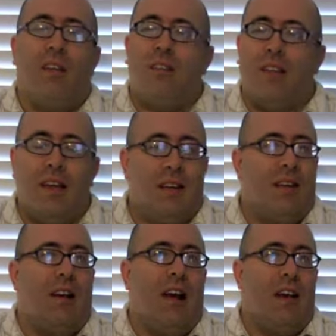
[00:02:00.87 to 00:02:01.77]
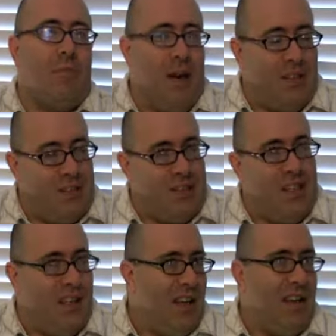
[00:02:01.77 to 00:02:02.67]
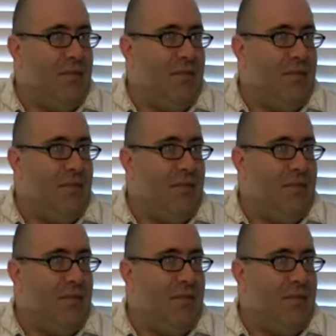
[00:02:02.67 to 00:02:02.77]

Then I bought the CD,